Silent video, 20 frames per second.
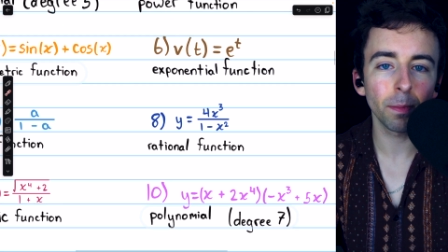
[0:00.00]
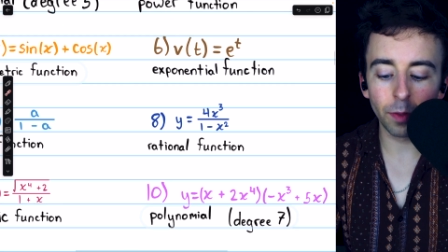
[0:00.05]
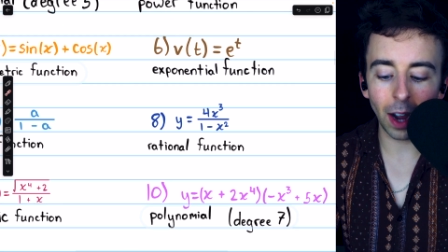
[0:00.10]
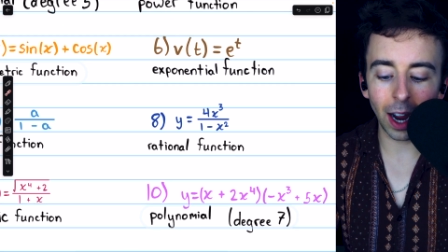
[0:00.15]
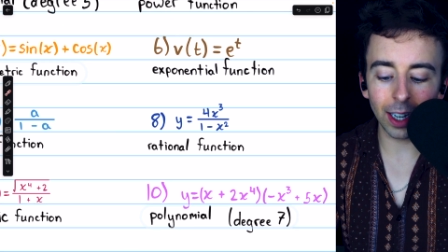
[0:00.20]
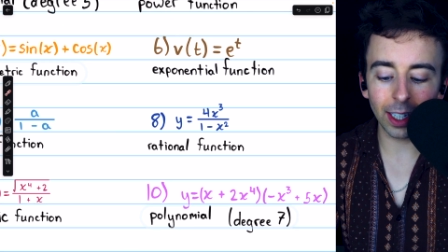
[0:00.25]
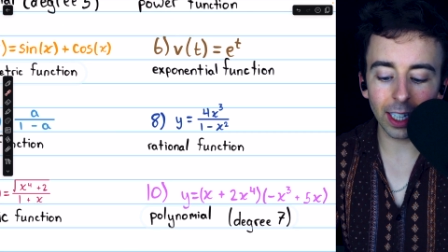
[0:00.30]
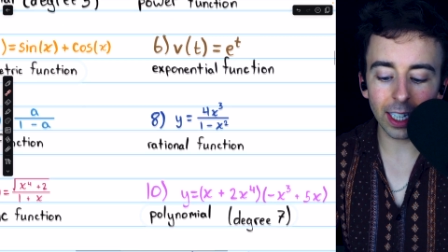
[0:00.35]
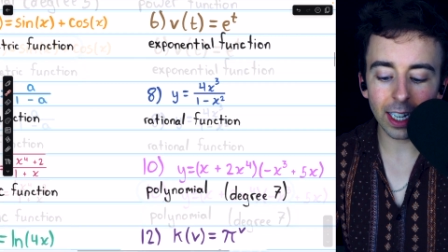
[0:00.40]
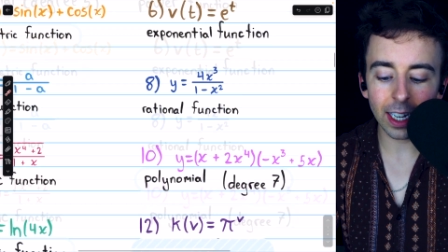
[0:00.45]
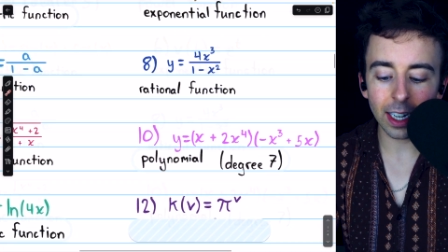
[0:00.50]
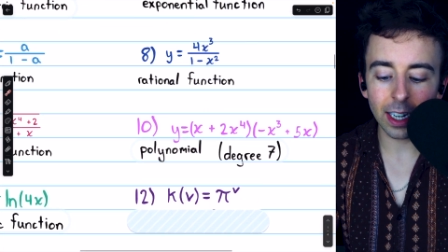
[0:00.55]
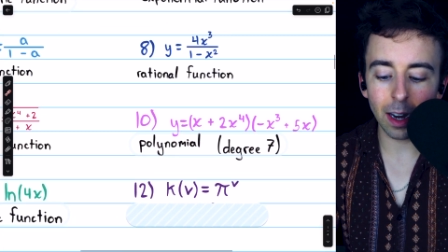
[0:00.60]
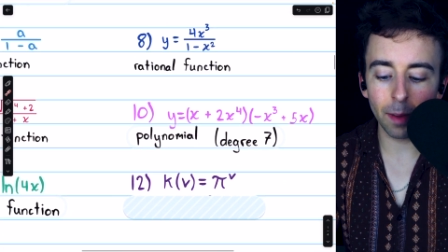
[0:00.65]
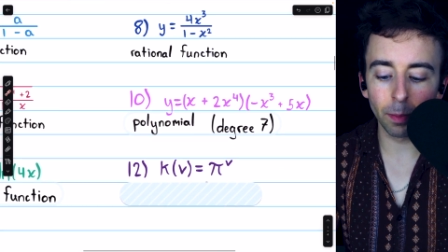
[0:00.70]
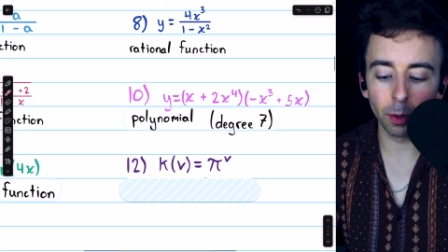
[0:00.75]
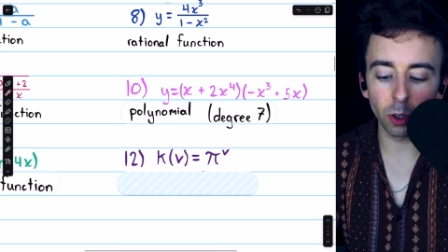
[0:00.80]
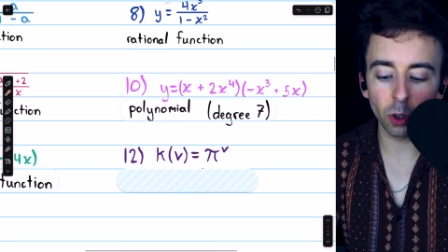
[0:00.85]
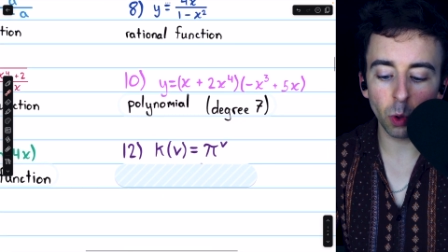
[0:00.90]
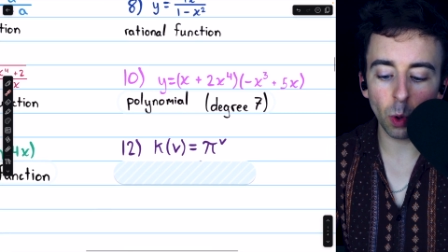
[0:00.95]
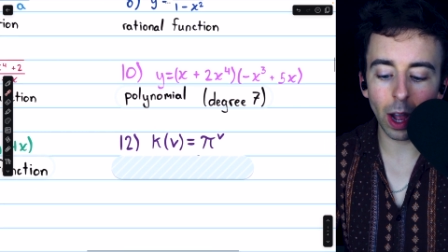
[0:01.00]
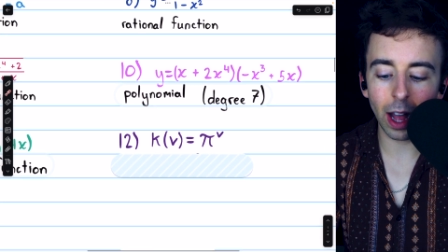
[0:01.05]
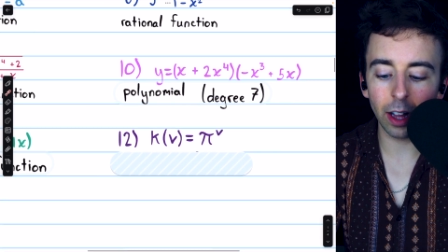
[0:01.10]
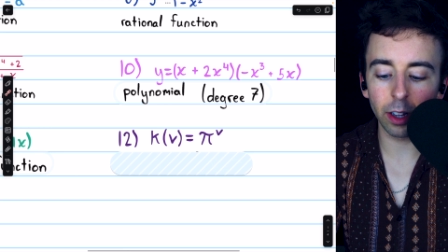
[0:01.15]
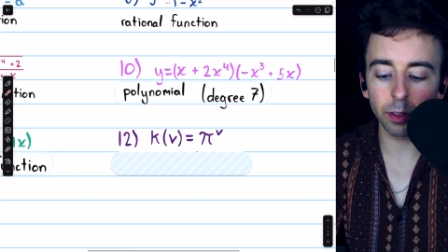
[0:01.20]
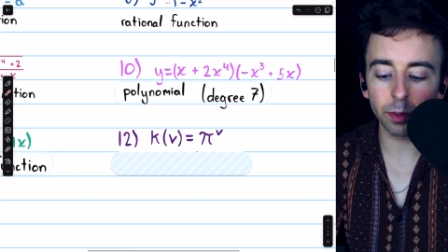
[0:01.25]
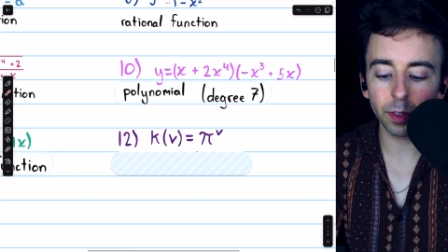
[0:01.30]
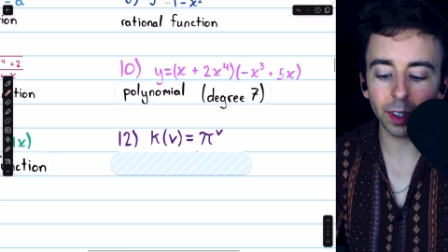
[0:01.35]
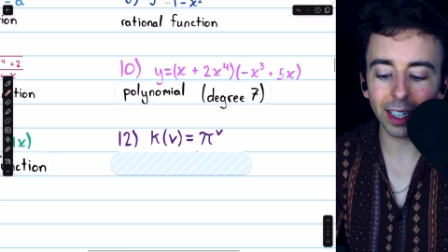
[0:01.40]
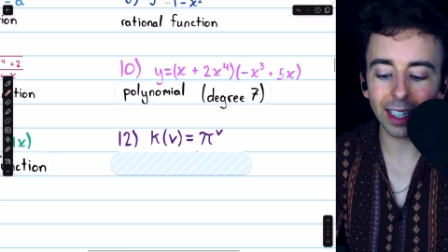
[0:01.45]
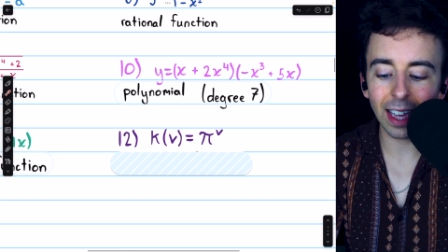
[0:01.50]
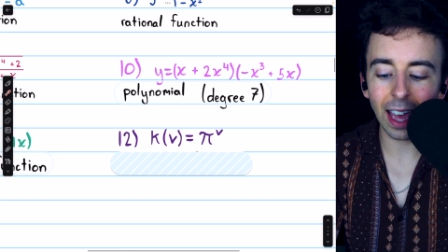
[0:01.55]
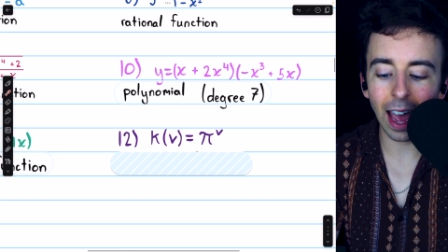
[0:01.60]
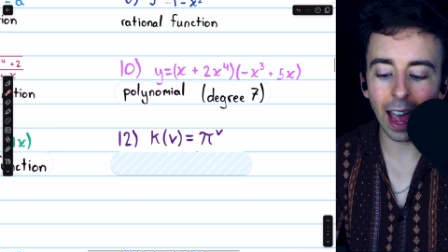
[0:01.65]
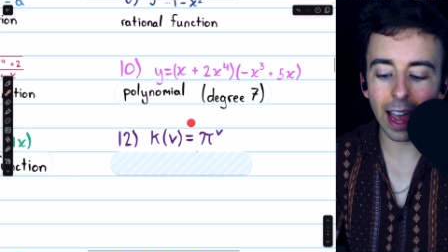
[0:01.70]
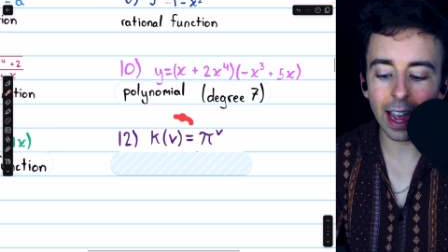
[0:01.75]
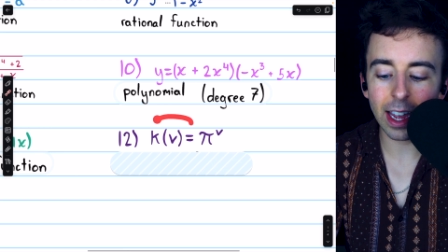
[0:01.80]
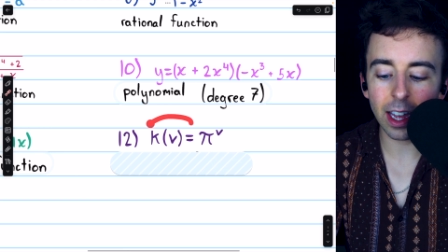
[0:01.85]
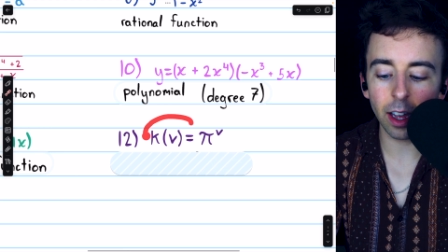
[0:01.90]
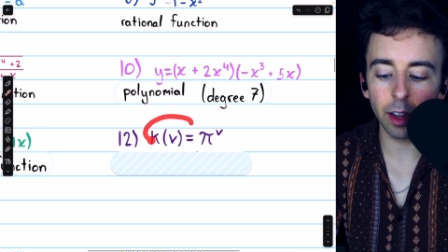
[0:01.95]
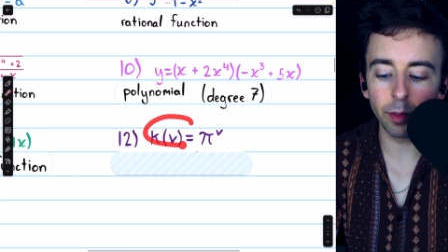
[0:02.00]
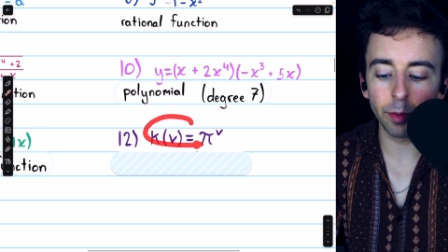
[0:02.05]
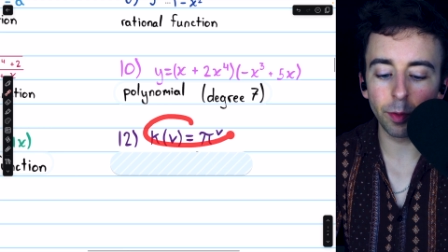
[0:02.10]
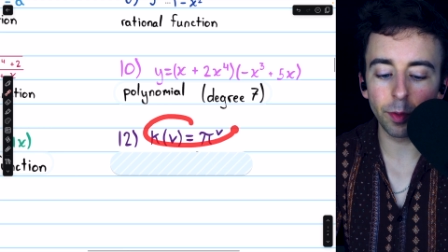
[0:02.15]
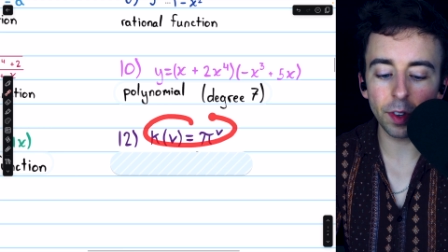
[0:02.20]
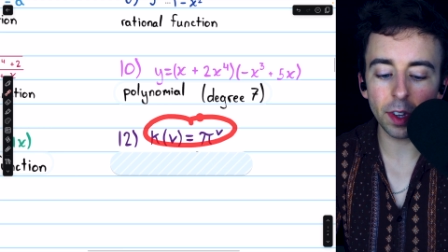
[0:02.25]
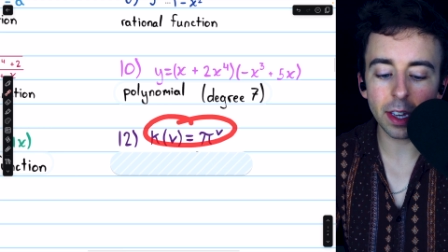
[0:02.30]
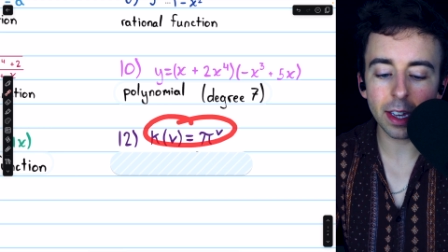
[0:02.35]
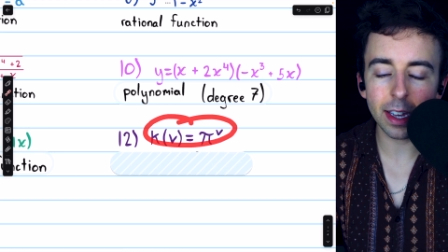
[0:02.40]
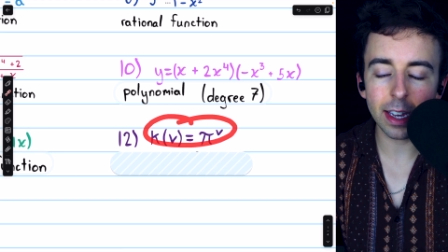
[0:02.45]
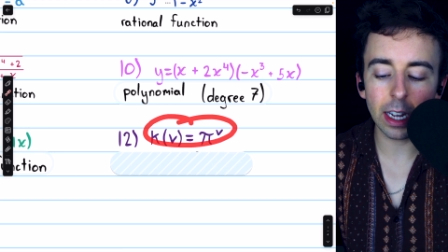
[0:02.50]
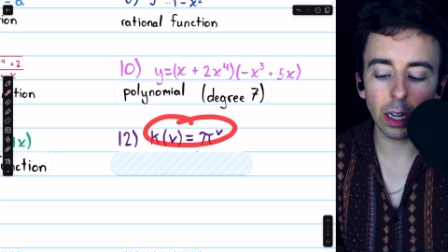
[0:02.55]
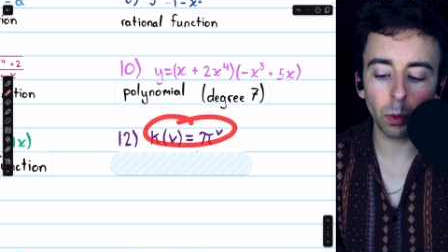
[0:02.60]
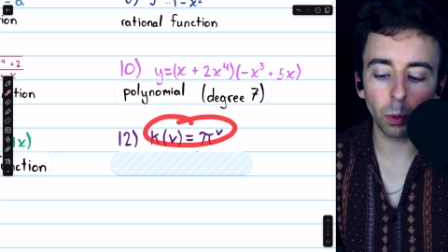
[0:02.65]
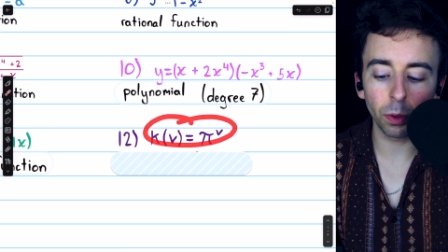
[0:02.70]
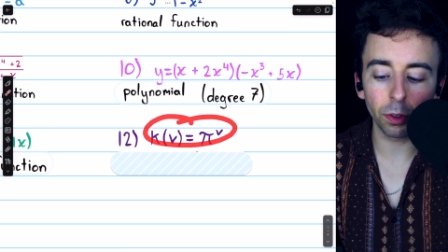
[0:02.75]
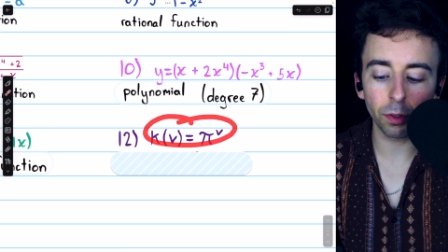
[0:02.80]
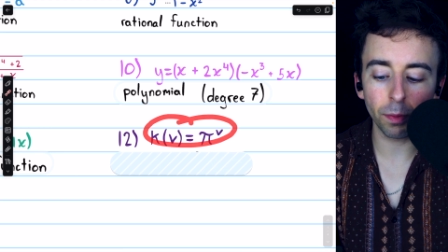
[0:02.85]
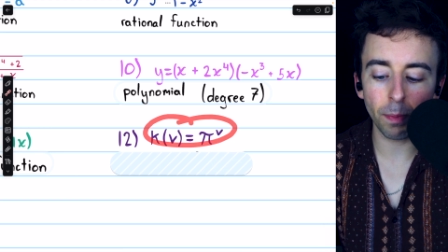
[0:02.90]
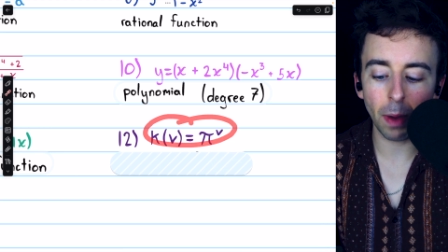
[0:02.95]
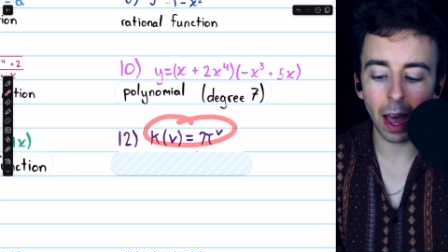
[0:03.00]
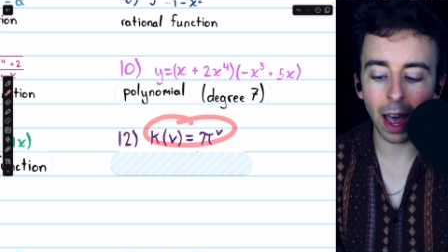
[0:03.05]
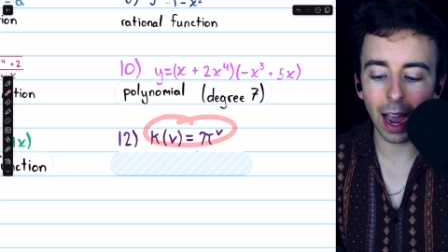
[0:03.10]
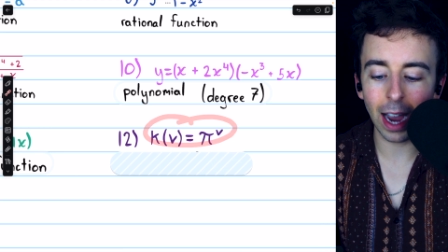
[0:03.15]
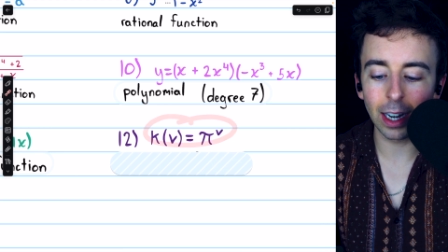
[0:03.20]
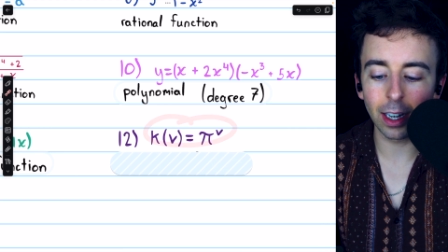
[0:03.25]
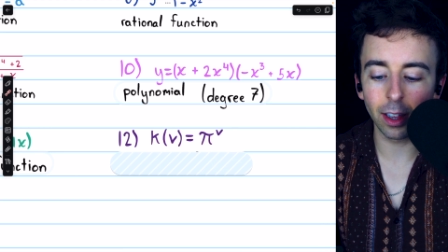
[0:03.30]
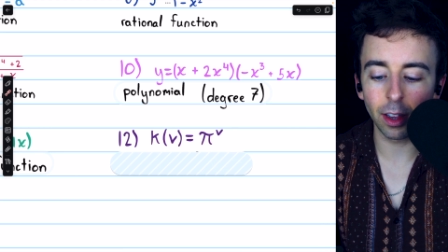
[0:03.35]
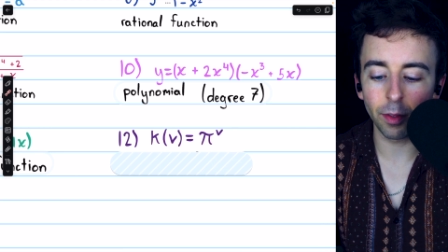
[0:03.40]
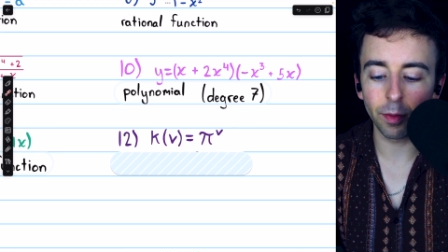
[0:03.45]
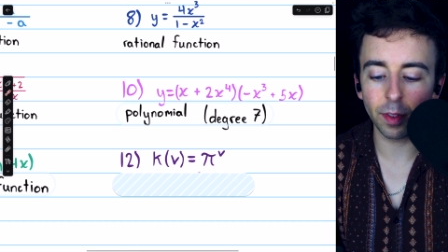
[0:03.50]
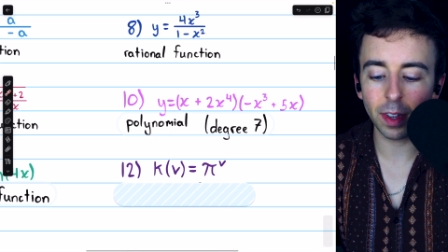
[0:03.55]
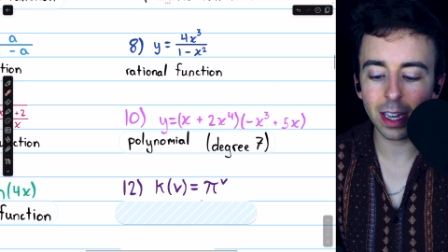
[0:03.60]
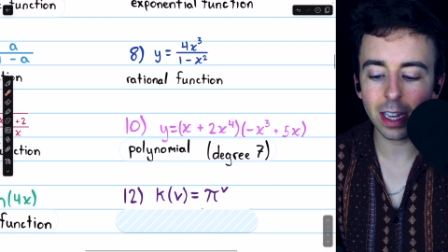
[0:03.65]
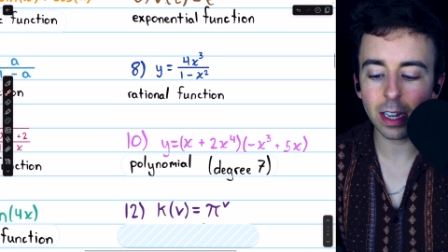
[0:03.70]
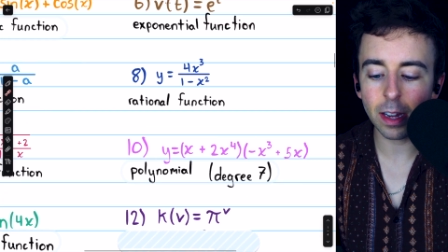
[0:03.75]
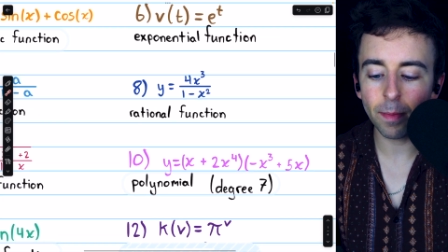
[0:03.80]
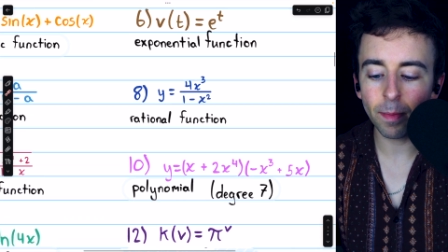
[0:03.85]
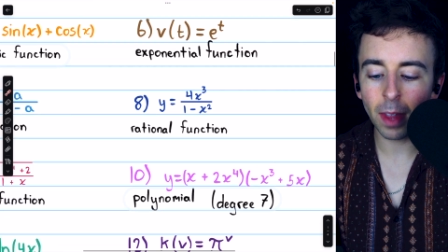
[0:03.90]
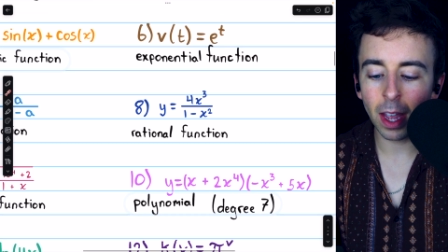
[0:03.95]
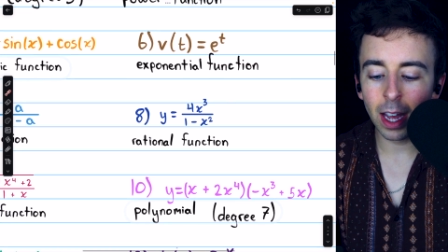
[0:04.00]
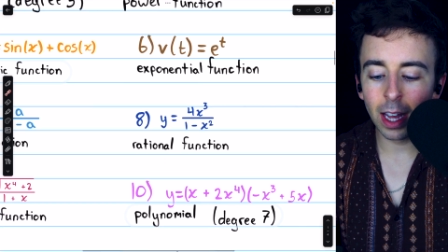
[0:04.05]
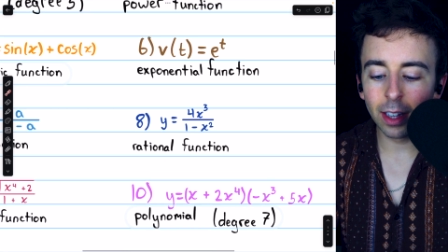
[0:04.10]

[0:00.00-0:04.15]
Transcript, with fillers: Finally, number 12, k of v equals pi to the v.